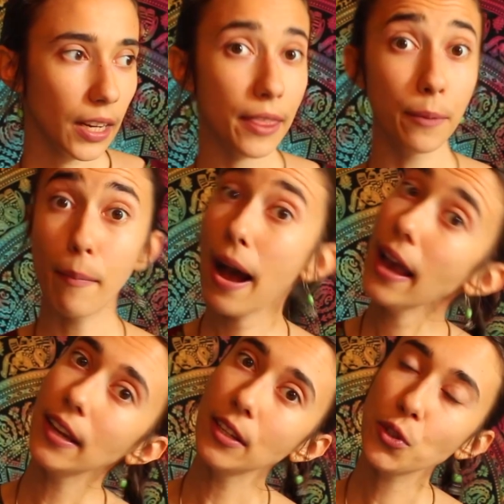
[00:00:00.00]
the
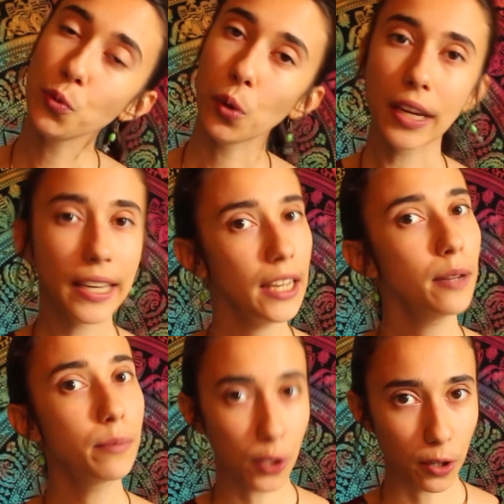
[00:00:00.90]
Mayans were keen
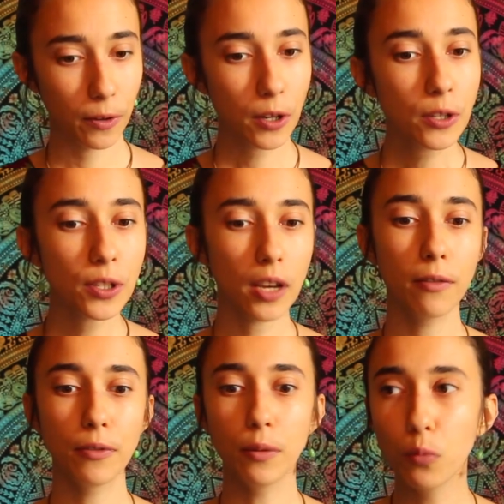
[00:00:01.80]
observers
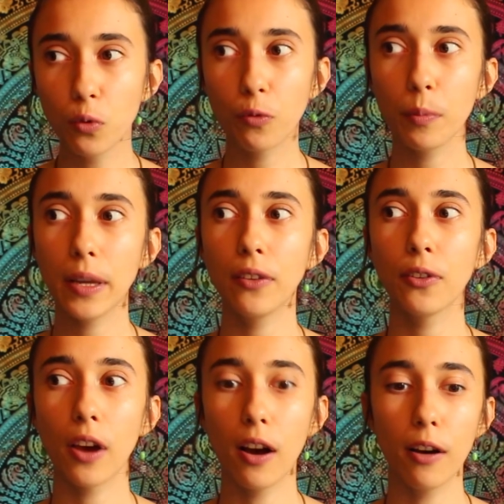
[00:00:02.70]
of the
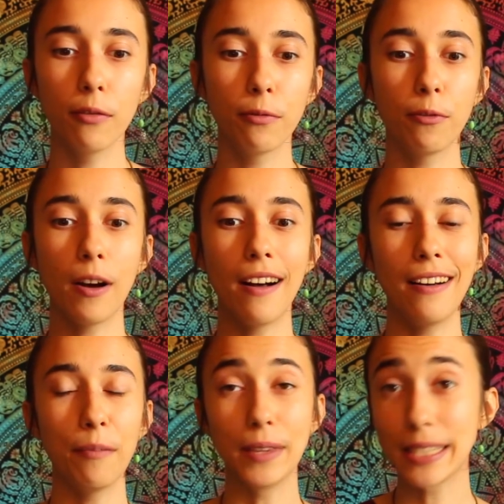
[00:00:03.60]
movement of
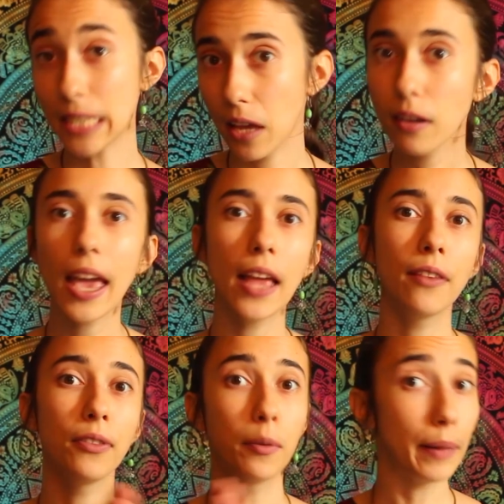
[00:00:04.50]
uh, the sun
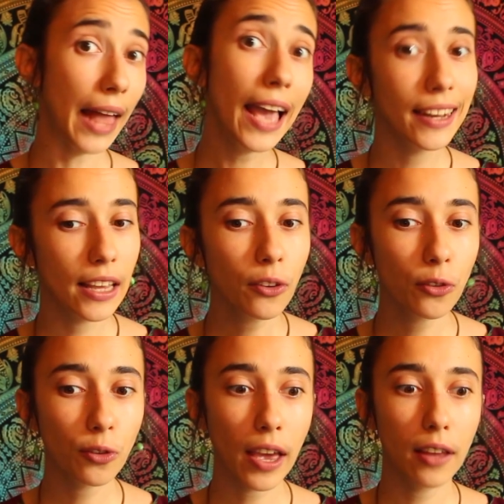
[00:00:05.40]
and the
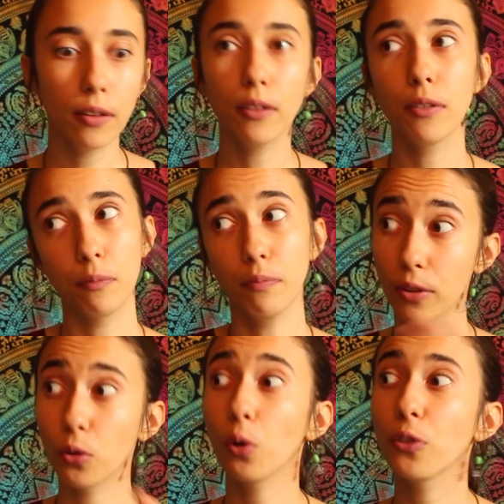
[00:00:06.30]
planets, and
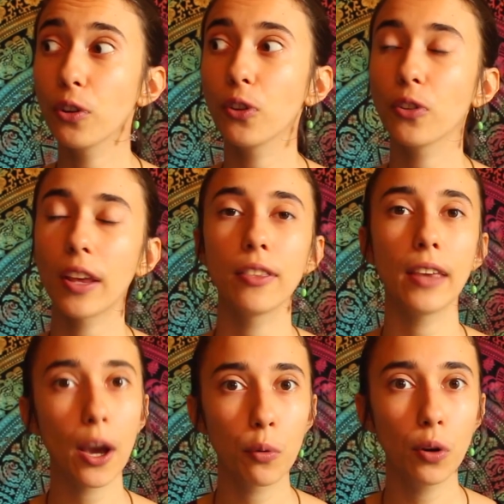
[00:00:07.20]
the solstices and
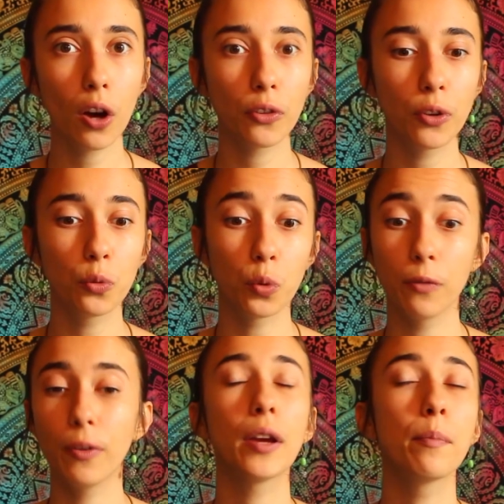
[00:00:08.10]
the equinoxes were
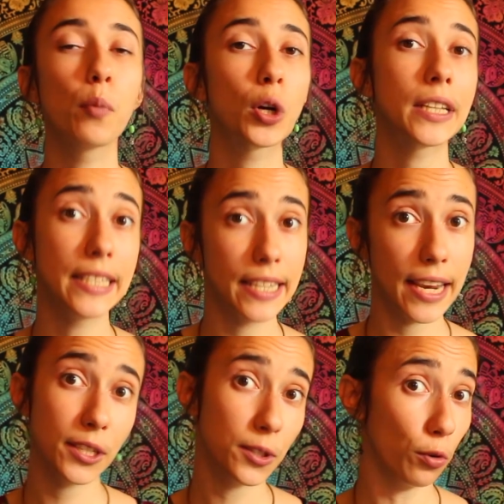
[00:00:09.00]
very important
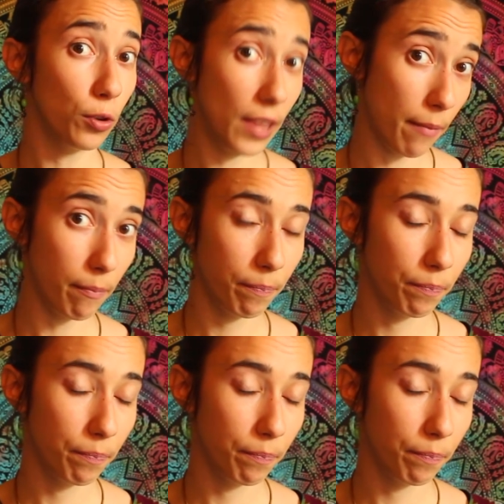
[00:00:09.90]
dates for them.